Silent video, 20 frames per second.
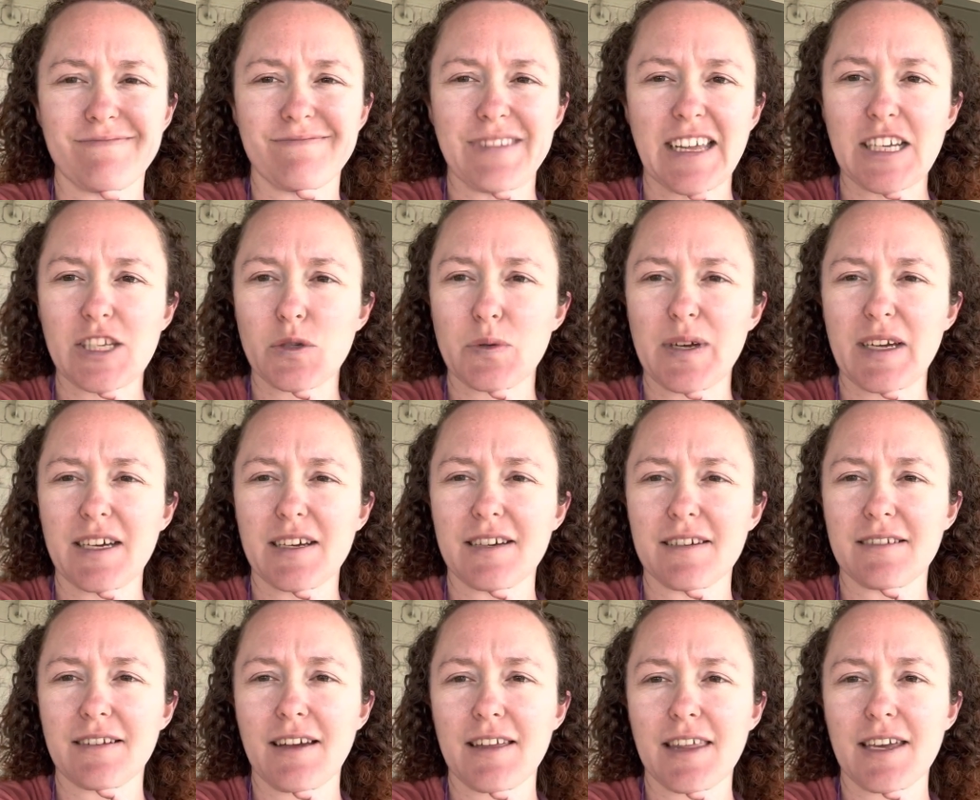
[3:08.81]
next week,
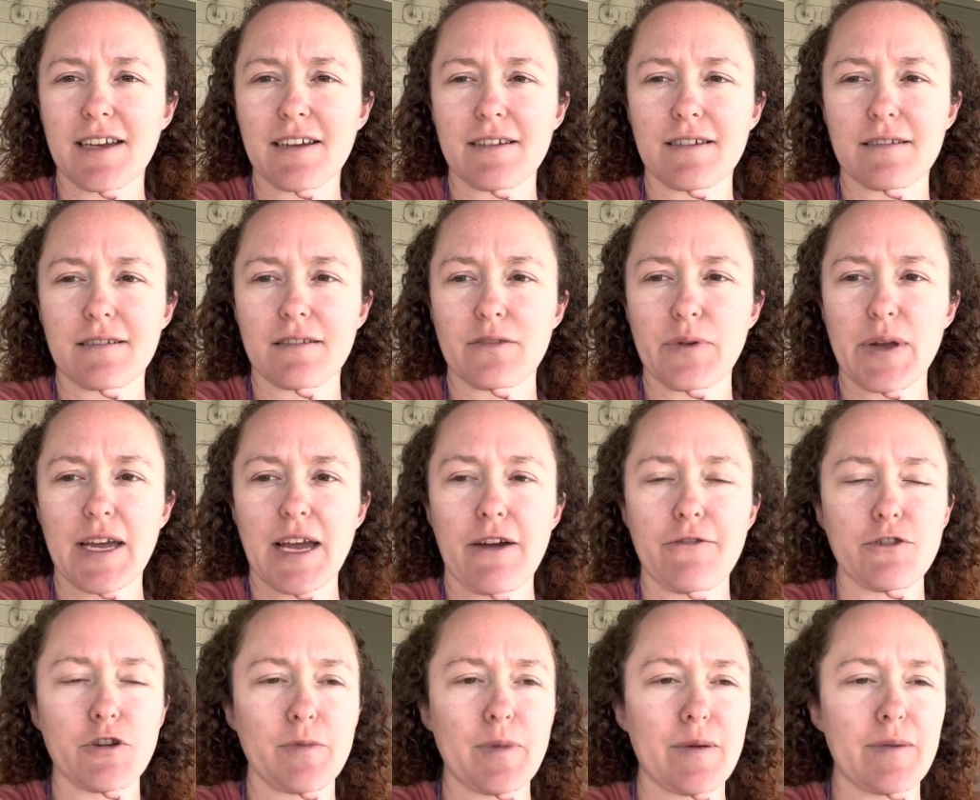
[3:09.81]
I think, the week
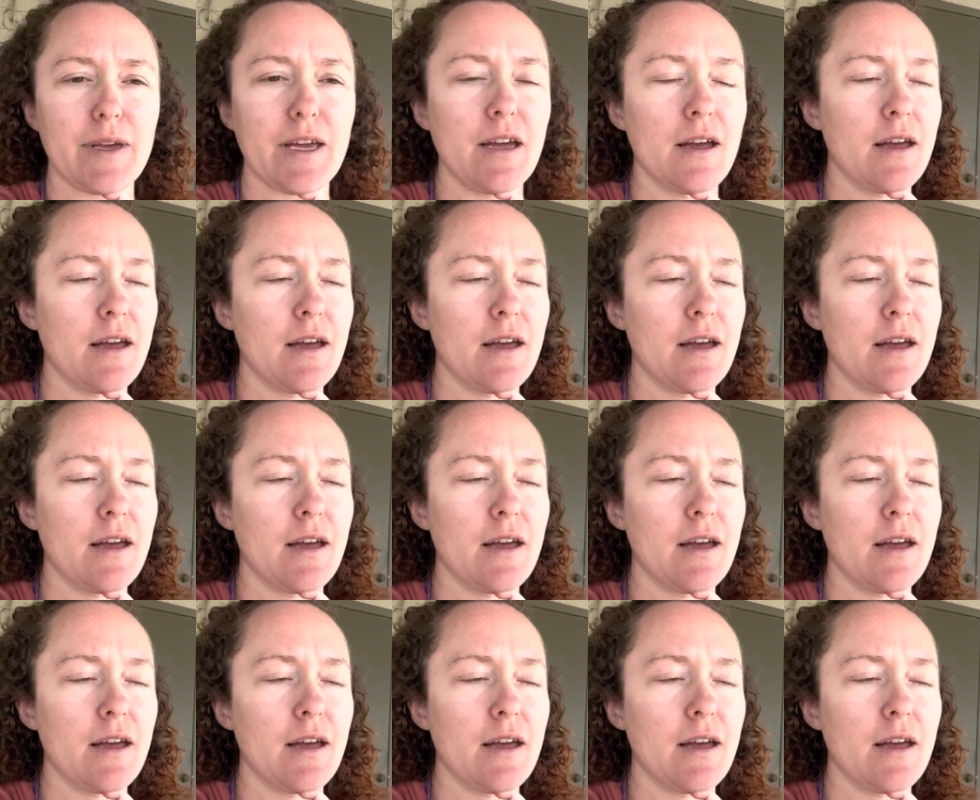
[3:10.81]
after maybe.